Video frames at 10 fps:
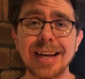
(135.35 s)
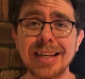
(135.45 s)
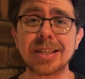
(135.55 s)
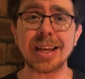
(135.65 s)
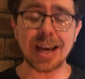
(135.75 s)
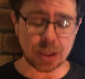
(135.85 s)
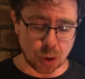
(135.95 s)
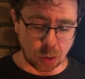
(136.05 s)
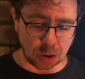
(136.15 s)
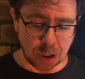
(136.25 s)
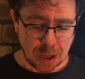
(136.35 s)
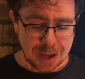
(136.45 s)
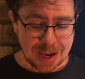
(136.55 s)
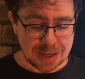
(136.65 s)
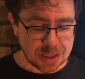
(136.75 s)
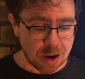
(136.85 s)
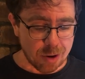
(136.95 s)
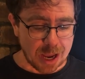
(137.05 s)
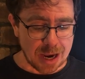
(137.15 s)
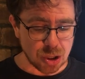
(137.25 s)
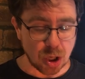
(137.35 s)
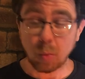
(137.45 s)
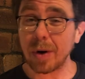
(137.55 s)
intellectual interrogation?